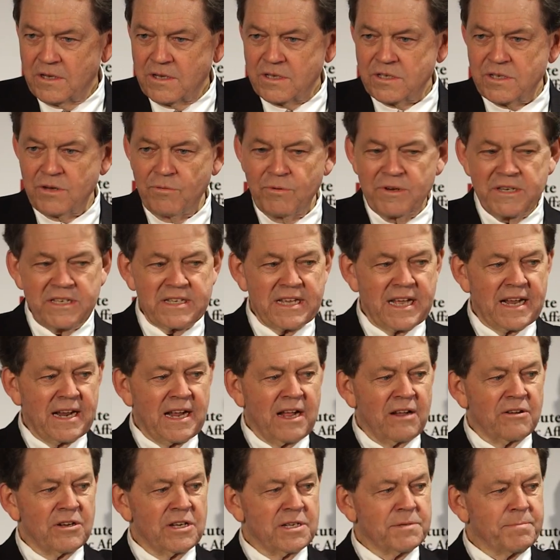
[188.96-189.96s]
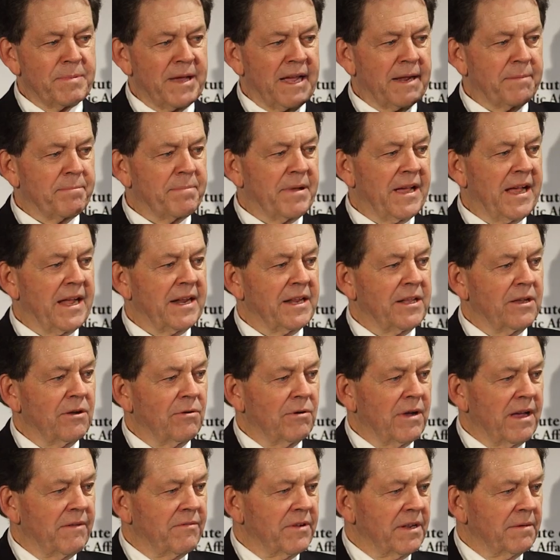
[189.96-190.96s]
So we sat out in his back
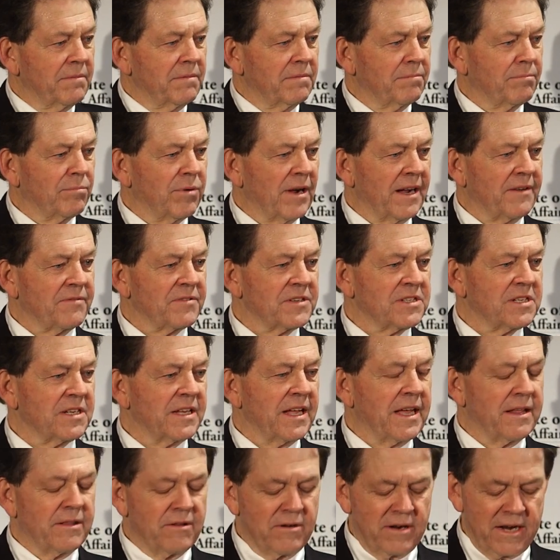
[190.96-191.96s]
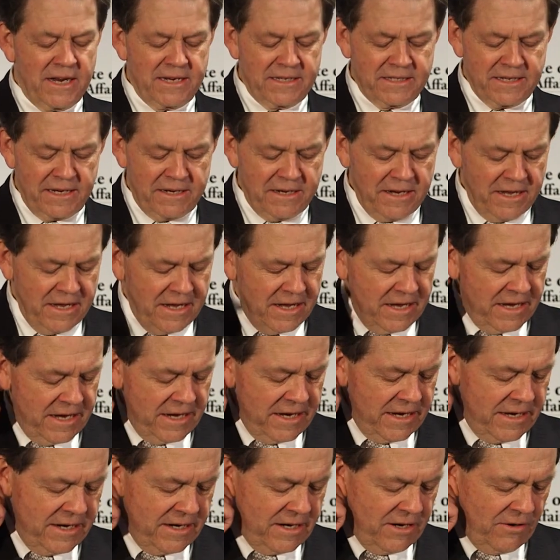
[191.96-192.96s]
patio having breakfast together, and I said,
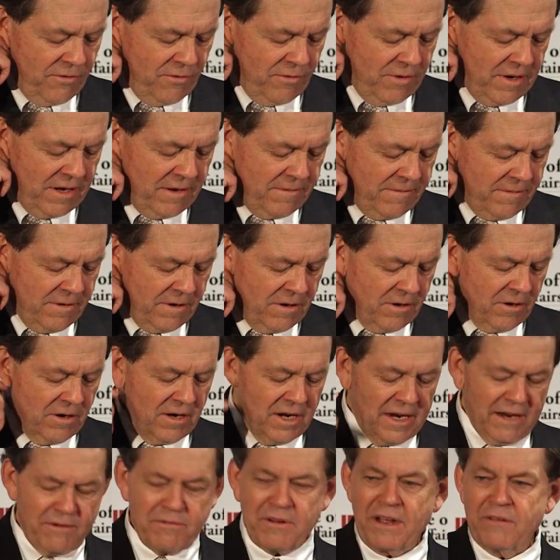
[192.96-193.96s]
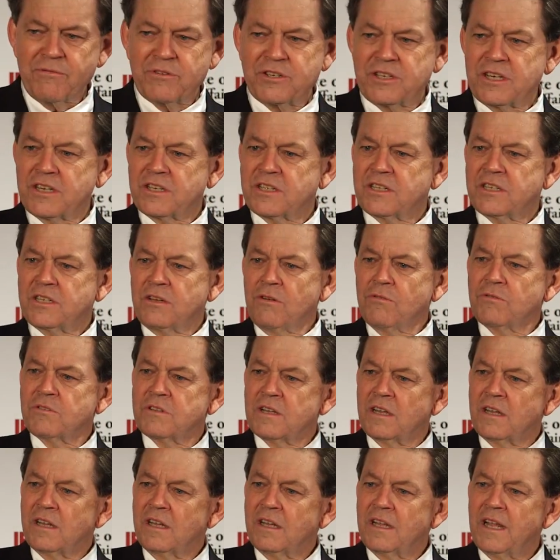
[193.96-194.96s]
Arnold, I was just so
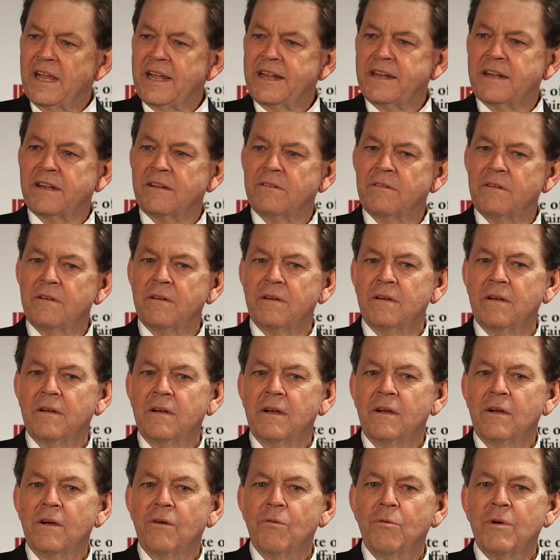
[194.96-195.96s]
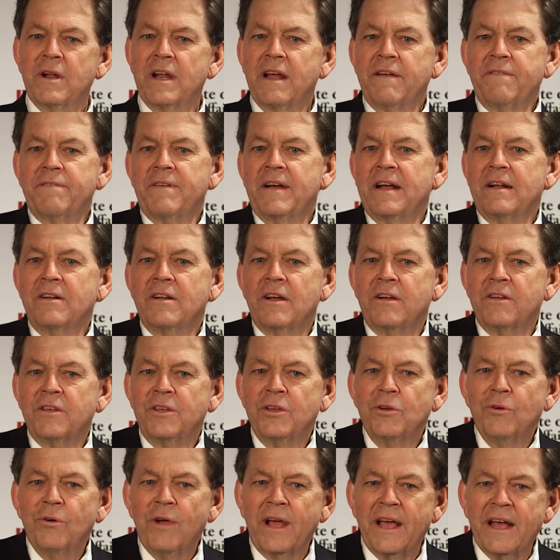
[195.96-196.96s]
delighted when I found out
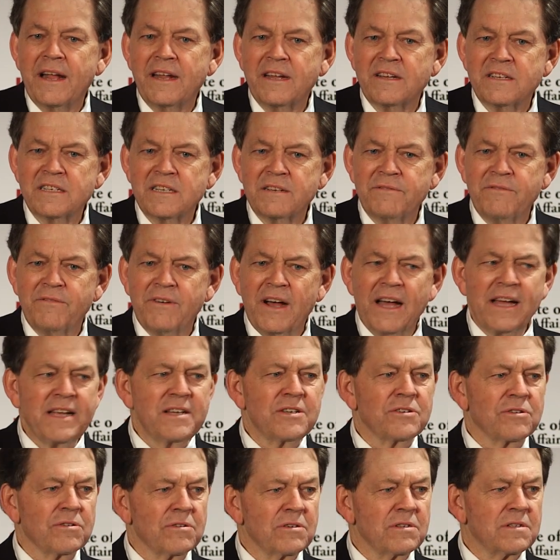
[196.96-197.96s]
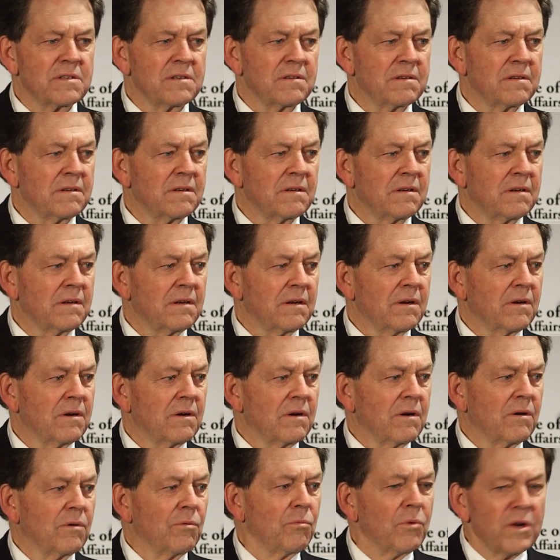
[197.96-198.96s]
you had as advisors
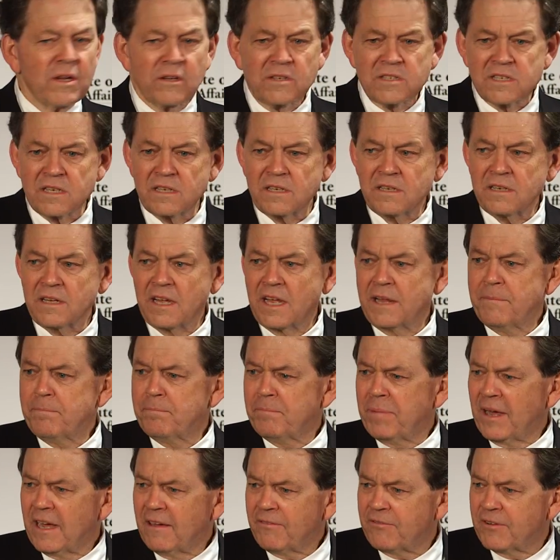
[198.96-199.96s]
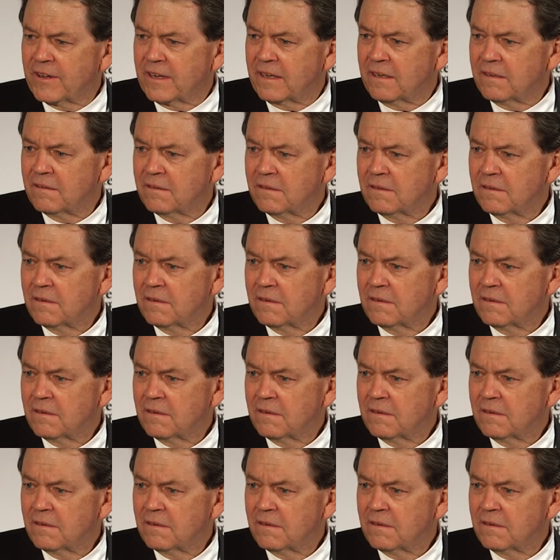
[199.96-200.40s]
Wilson and Buffett.